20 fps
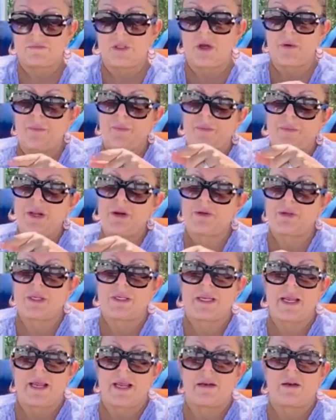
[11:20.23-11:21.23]
Oh, here's a
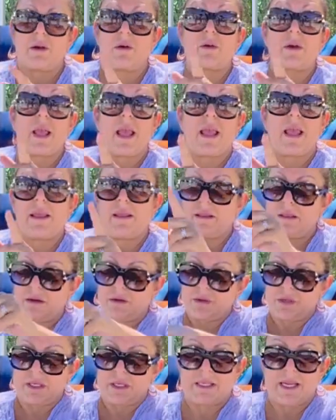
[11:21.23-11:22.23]
dent. Okay,
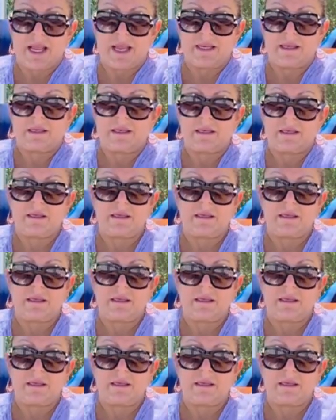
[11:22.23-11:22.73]
there's a dent.